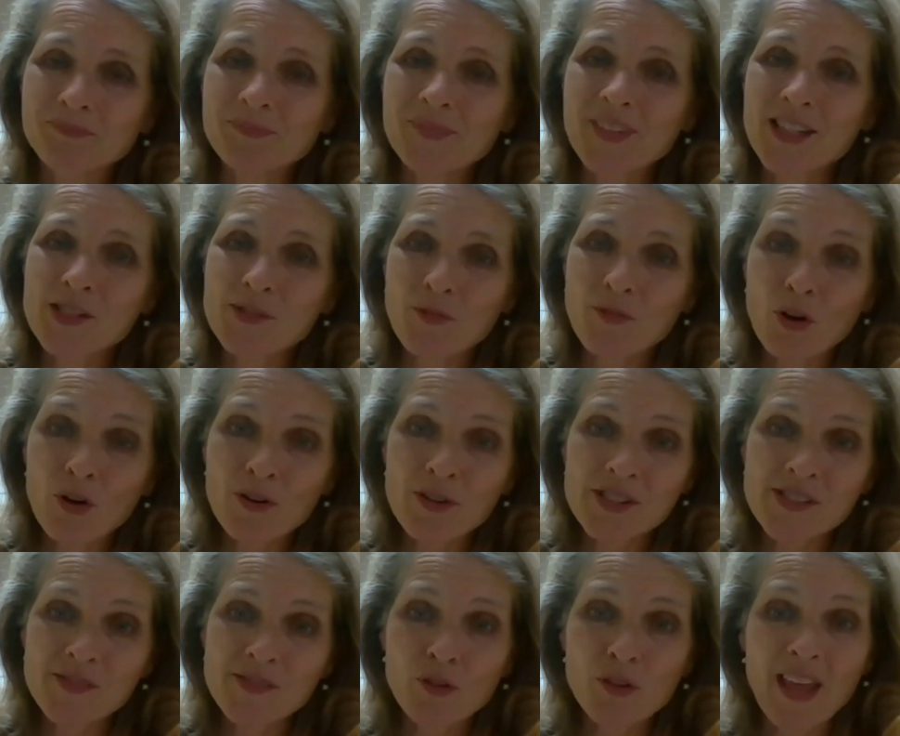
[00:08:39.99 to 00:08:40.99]
As far
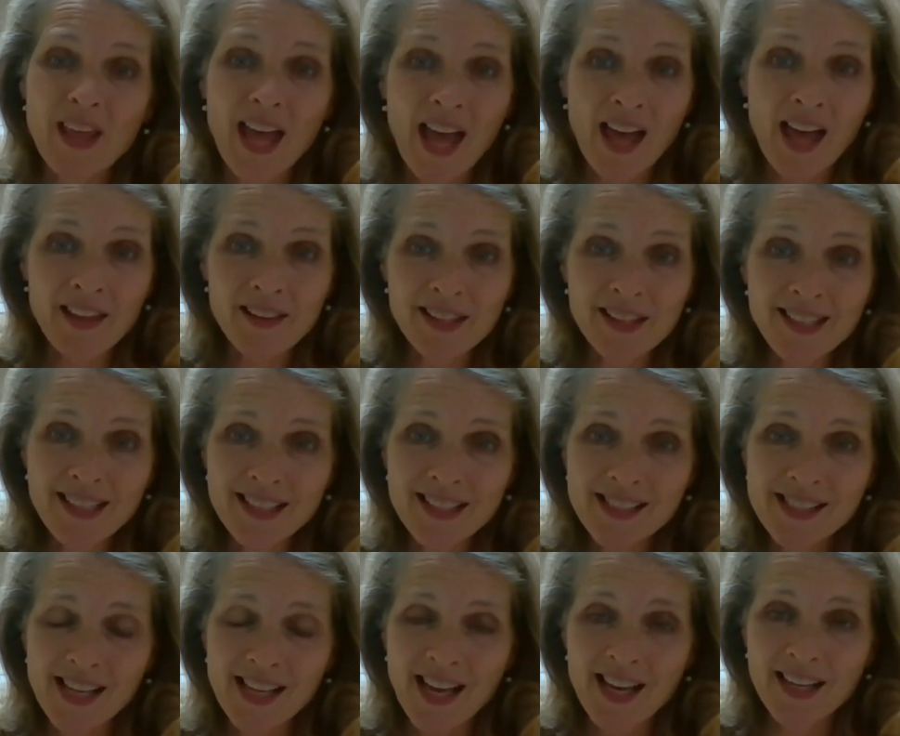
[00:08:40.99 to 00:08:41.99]
as for the
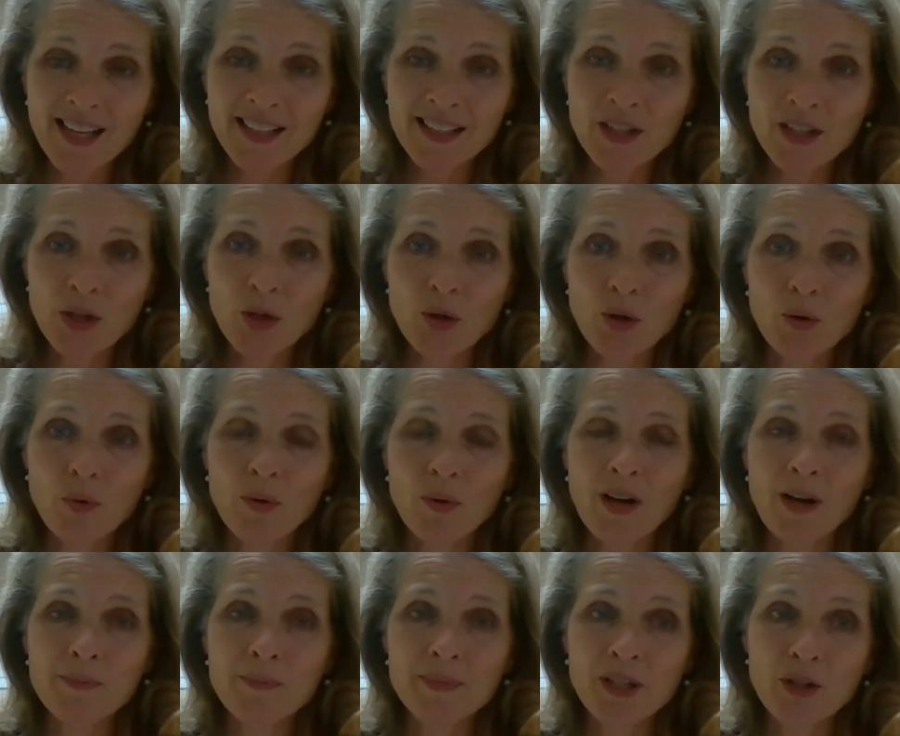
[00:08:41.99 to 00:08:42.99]
athletes, I know
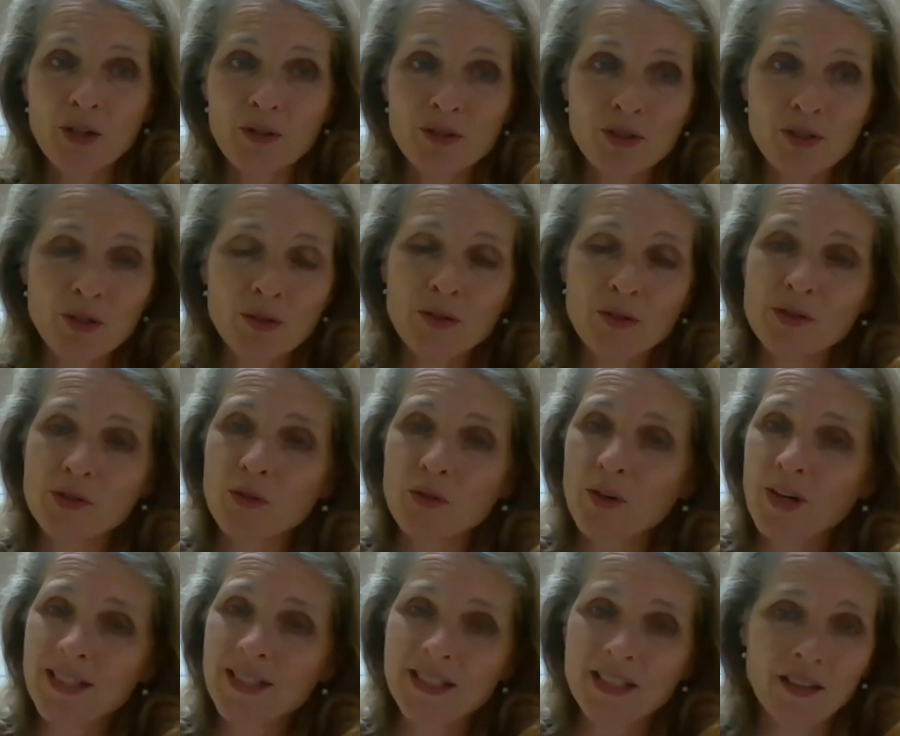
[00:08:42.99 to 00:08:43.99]
here at Duke, there's a
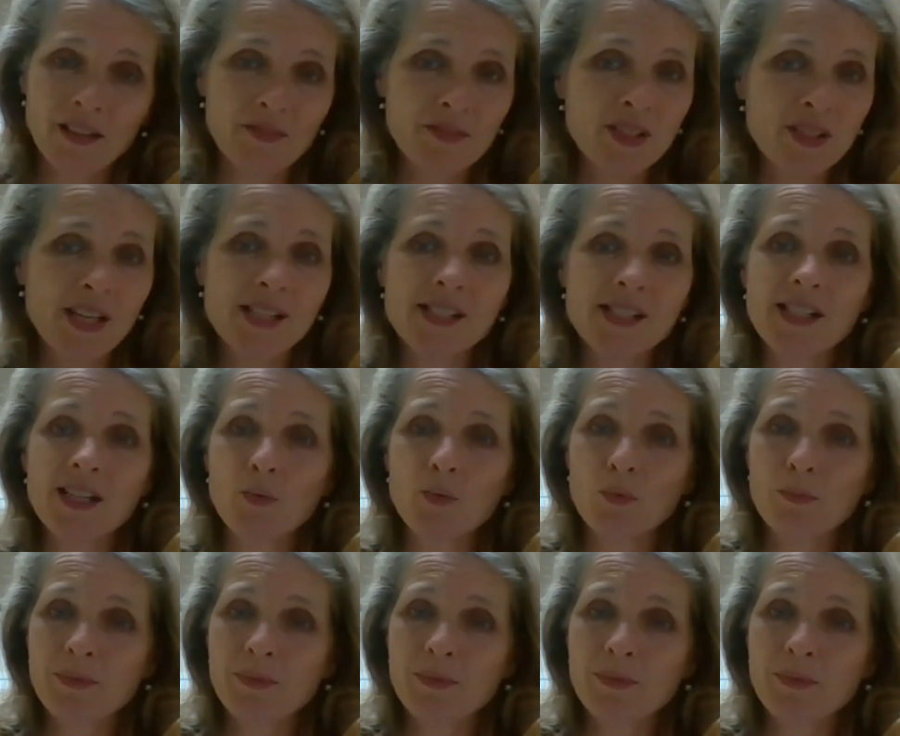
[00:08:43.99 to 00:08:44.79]
great deal of testing,